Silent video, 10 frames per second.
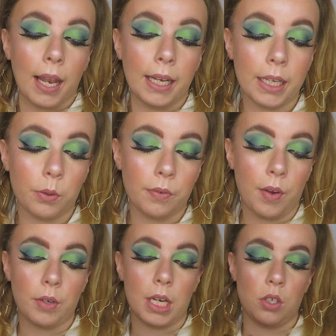Liquid
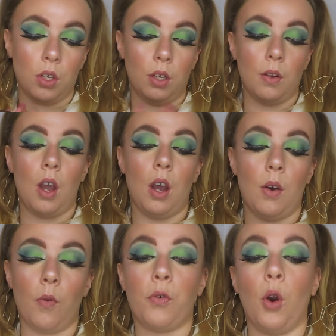Foundation
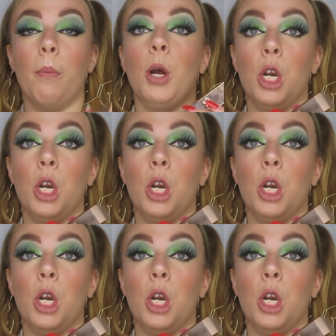from